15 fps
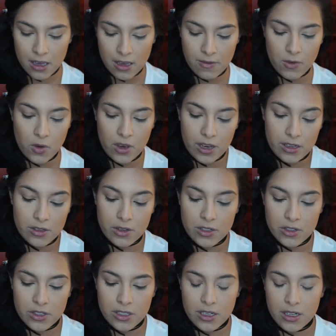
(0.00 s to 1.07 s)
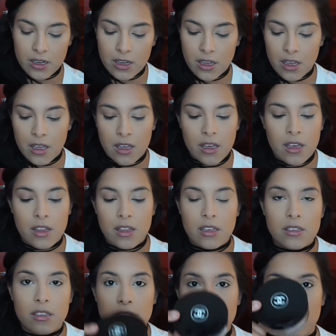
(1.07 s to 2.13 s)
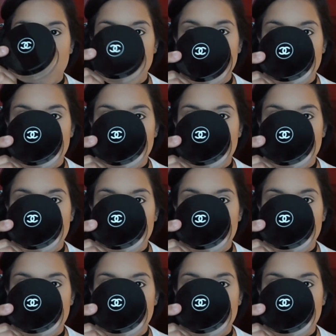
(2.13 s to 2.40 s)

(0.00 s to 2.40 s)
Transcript: if you guys are interested, this is the